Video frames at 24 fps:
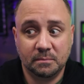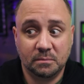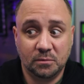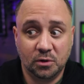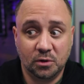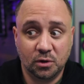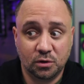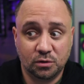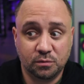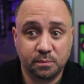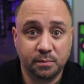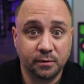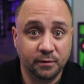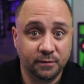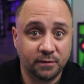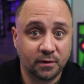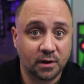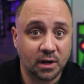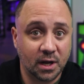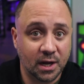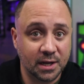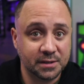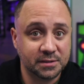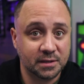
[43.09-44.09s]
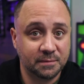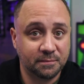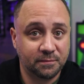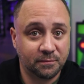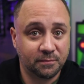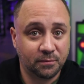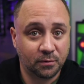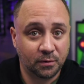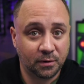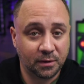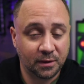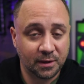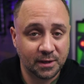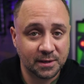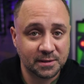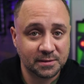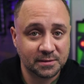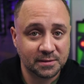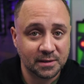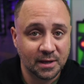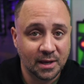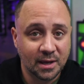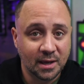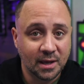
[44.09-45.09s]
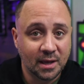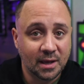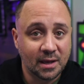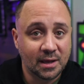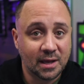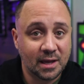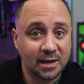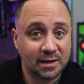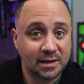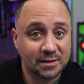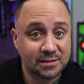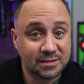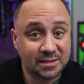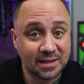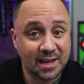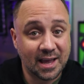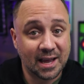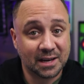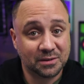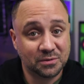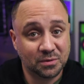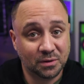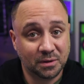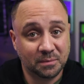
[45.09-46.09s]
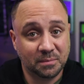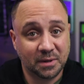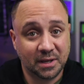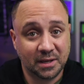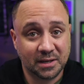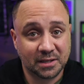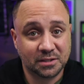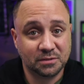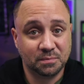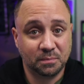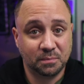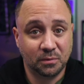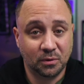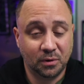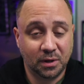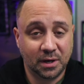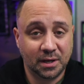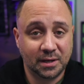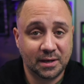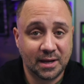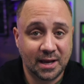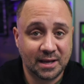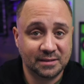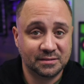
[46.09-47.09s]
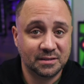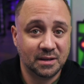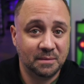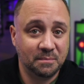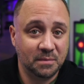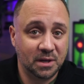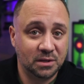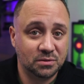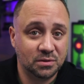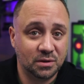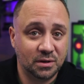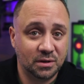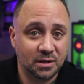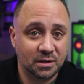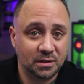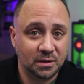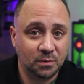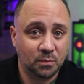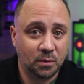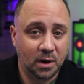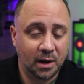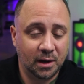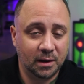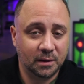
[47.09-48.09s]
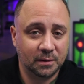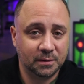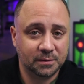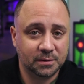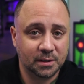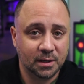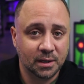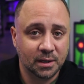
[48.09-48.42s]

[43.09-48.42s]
There's proof of concept for this, and it's actually being exploited, as I mentioned, in the wild.